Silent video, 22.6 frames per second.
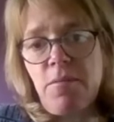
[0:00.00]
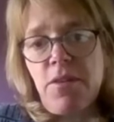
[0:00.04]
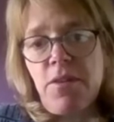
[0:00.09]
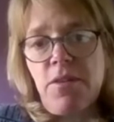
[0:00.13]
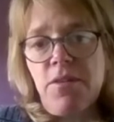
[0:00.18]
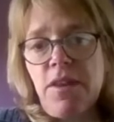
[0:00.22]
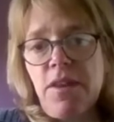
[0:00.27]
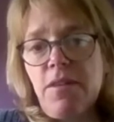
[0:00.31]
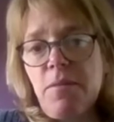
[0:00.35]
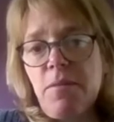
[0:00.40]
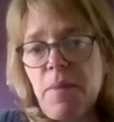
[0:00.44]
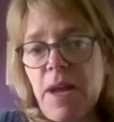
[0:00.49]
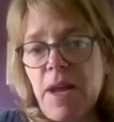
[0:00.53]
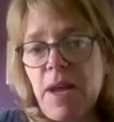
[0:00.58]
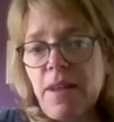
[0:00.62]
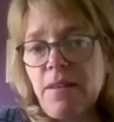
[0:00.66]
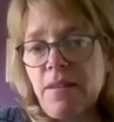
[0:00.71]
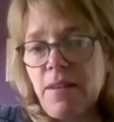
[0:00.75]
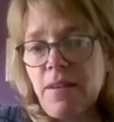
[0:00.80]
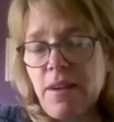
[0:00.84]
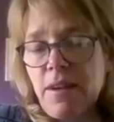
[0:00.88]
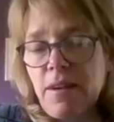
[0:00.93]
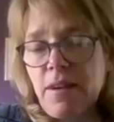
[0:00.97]
of these
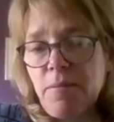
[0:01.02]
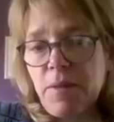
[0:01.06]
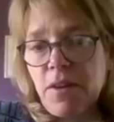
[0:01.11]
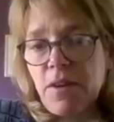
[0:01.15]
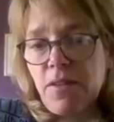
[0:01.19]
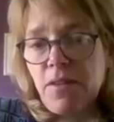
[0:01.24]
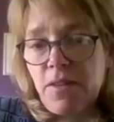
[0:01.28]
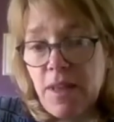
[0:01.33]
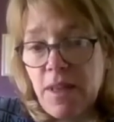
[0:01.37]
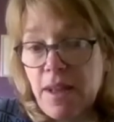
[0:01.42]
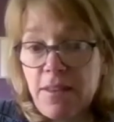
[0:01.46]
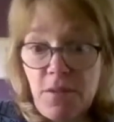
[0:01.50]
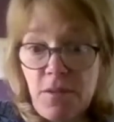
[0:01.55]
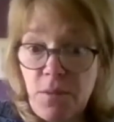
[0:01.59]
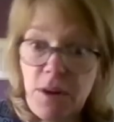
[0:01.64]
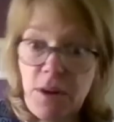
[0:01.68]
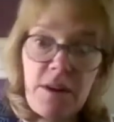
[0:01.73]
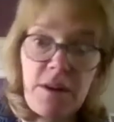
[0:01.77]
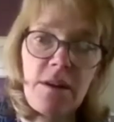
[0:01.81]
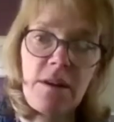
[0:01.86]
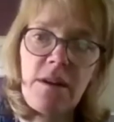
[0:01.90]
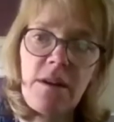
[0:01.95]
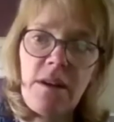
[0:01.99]
bacteria, because that's
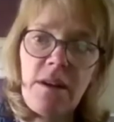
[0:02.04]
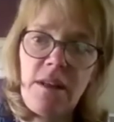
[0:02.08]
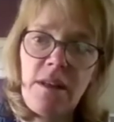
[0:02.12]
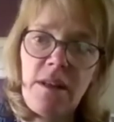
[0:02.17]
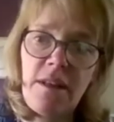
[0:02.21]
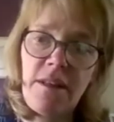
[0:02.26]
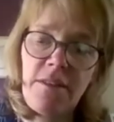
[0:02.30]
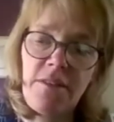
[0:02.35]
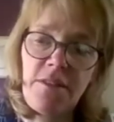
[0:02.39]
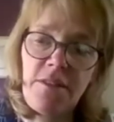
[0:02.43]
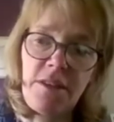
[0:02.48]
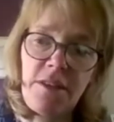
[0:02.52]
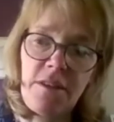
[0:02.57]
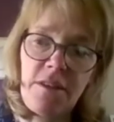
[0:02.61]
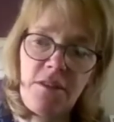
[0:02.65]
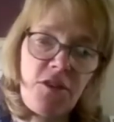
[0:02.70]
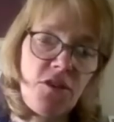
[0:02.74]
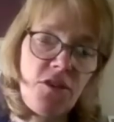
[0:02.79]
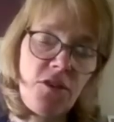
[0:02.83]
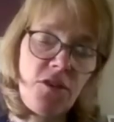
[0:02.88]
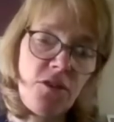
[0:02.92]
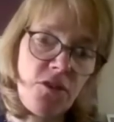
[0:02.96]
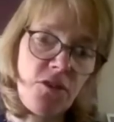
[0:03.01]
where the
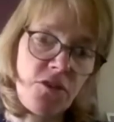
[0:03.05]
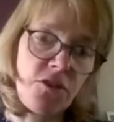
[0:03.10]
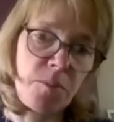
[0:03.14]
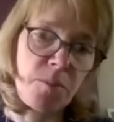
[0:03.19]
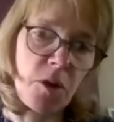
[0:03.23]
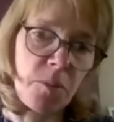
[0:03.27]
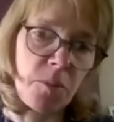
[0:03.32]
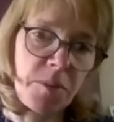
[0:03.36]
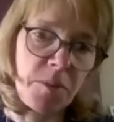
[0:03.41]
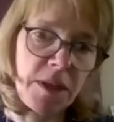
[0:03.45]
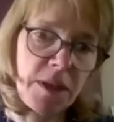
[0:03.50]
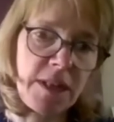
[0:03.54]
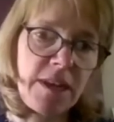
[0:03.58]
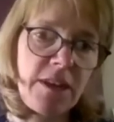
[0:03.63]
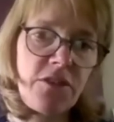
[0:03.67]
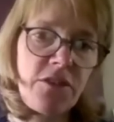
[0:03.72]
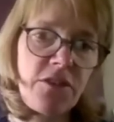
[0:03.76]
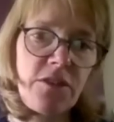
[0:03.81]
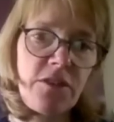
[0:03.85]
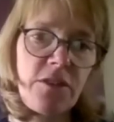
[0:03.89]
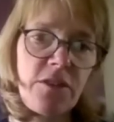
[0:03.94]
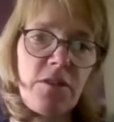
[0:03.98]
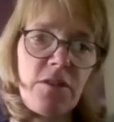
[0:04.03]
huge
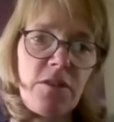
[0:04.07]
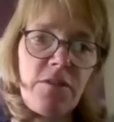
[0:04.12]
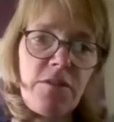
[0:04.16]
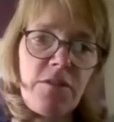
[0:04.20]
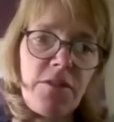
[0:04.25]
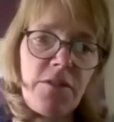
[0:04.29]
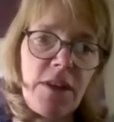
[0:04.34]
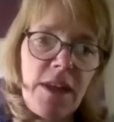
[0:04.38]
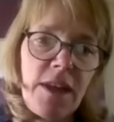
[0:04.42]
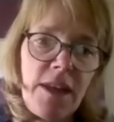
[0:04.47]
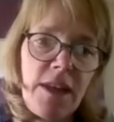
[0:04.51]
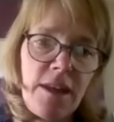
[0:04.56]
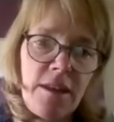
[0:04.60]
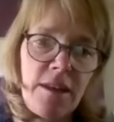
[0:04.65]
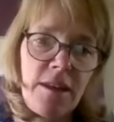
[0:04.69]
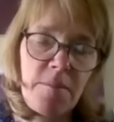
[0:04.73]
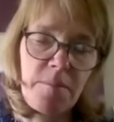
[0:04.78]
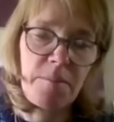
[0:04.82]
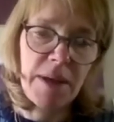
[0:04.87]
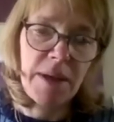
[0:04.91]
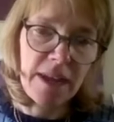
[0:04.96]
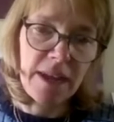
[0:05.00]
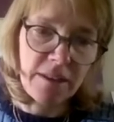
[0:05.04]
population of
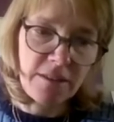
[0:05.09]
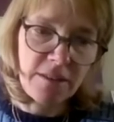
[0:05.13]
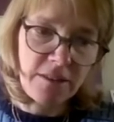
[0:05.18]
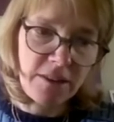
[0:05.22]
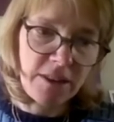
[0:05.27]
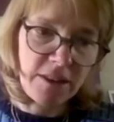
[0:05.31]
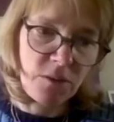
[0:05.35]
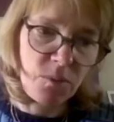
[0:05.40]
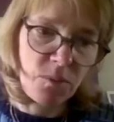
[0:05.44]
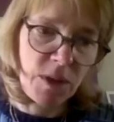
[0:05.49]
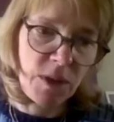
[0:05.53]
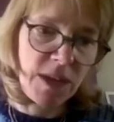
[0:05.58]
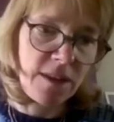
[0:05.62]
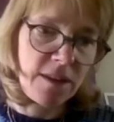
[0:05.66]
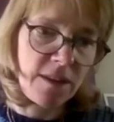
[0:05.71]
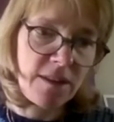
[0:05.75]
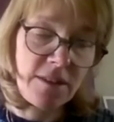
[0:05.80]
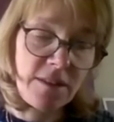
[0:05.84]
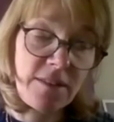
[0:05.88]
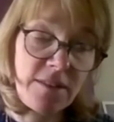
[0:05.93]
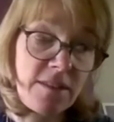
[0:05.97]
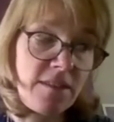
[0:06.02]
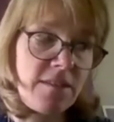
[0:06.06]
bacteria that we
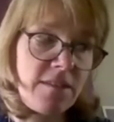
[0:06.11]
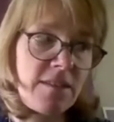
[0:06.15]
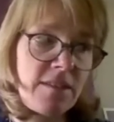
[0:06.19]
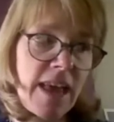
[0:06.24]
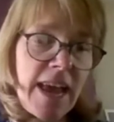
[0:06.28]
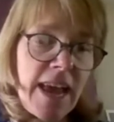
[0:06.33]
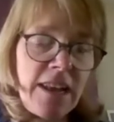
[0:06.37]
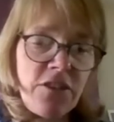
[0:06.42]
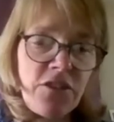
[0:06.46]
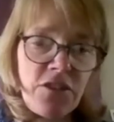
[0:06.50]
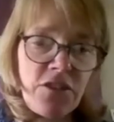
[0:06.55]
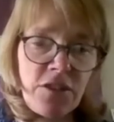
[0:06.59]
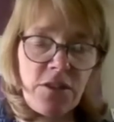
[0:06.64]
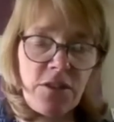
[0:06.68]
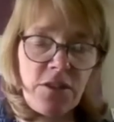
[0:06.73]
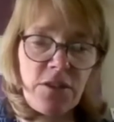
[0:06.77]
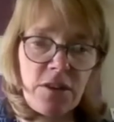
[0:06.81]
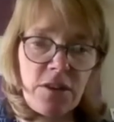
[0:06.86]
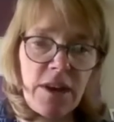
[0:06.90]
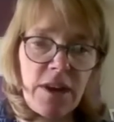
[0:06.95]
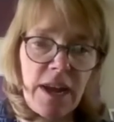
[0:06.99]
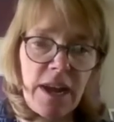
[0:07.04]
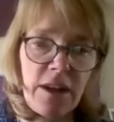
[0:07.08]
it's essential to
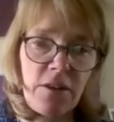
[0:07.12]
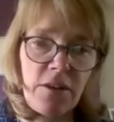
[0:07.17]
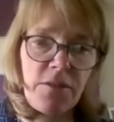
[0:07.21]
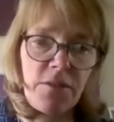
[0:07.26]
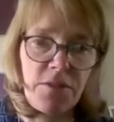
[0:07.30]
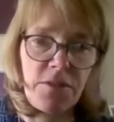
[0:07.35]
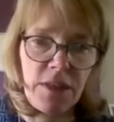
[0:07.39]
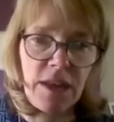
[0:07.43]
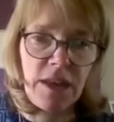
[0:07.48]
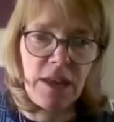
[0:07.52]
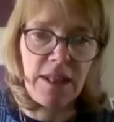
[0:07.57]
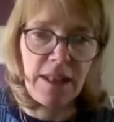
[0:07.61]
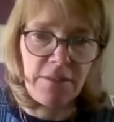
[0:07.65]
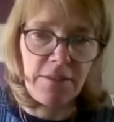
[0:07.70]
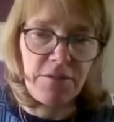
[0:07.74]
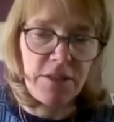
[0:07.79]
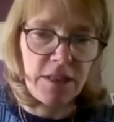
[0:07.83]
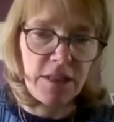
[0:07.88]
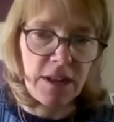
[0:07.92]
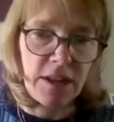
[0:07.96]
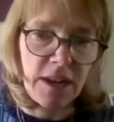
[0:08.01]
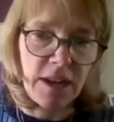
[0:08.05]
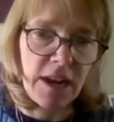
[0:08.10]
our health. They live
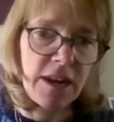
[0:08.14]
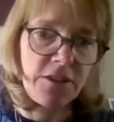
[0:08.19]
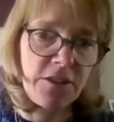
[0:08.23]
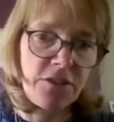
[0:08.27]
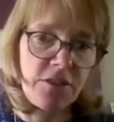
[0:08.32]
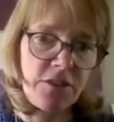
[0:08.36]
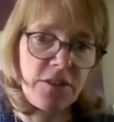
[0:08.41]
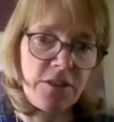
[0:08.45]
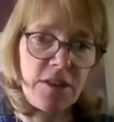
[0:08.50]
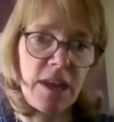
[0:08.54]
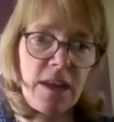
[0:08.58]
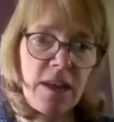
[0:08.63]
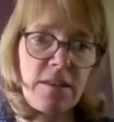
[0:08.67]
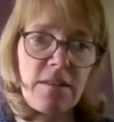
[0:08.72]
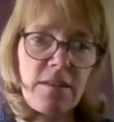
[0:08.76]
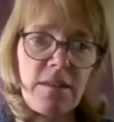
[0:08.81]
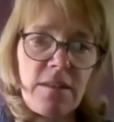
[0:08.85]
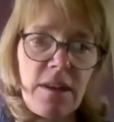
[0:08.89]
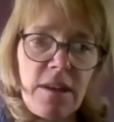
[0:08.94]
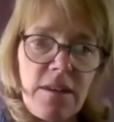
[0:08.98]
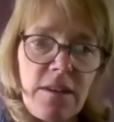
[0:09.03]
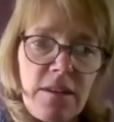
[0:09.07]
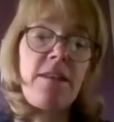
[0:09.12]
in the yes. large
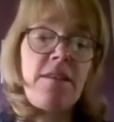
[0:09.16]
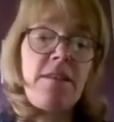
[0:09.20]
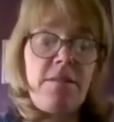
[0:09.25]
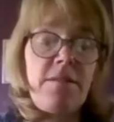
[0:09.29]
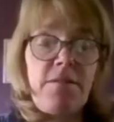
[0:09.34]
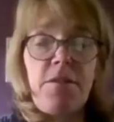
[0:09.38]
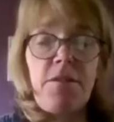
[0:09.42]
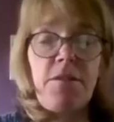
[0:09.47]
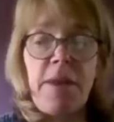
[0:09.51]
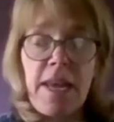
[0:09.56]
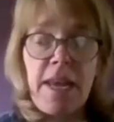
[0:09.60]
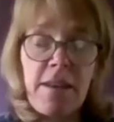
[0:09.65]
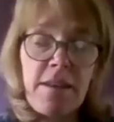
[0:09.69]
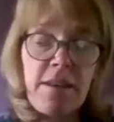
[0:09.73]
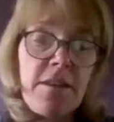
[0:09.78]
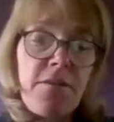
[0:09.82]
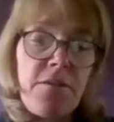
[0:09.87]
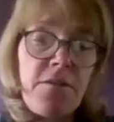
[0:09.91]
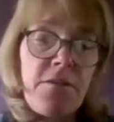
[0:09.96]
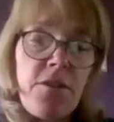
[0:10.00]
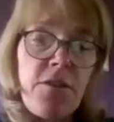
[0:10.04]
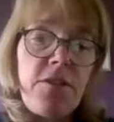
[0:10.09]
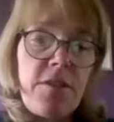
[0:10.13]
intestine. Fermented
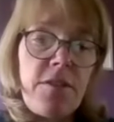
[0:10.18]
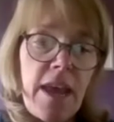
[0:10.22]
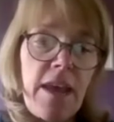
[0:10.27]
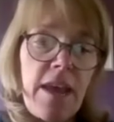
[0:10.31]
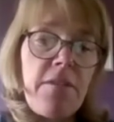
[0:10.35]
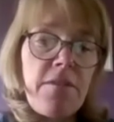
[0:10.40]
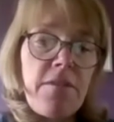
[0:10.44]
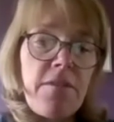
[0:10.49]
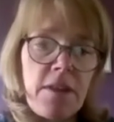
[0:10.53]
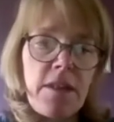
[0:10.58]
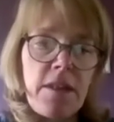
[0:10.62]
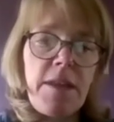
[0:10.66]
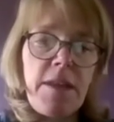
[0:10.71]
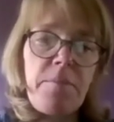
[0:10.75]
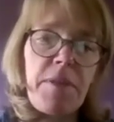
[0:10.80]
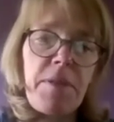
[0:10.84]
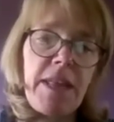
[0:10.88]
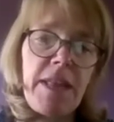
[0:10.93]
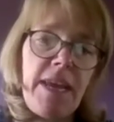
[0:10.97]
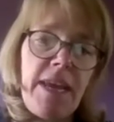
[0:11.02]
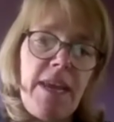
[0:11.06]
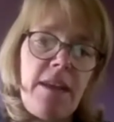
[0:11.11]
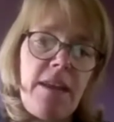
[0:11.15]
foods definitely
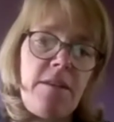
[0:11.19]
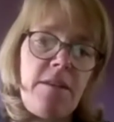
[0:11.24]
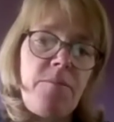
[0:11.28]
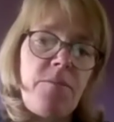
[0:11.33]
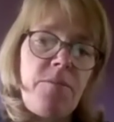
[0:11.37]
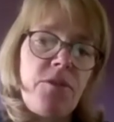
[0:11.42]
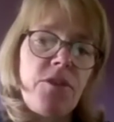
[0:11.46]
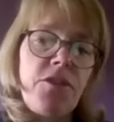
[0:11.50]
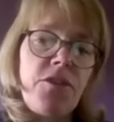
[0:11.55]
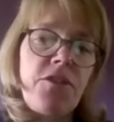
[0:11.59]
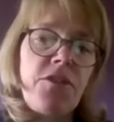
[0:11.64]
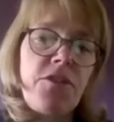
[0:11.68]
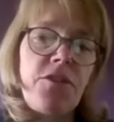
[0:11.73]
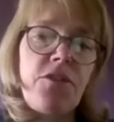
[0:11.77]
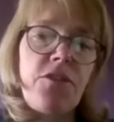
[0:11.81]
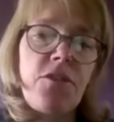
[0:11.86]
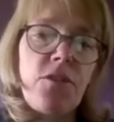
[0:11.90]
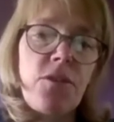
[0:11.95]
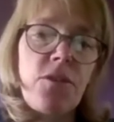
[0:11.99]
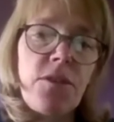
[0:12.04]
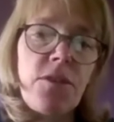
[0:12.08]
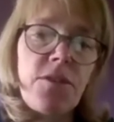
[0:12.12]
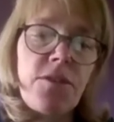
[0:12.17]
play an uh-huh. important
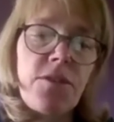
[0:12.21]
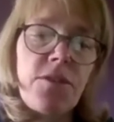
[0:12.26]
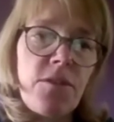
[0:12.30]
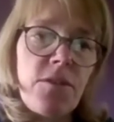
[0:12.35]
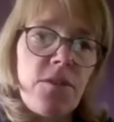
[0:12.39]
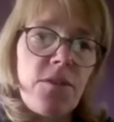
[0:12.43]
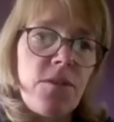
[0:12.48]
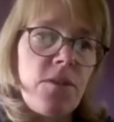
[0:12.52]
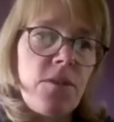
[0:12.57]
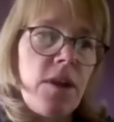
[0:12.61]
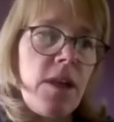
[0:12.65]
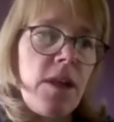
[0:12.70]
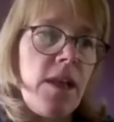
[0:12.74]
role. So,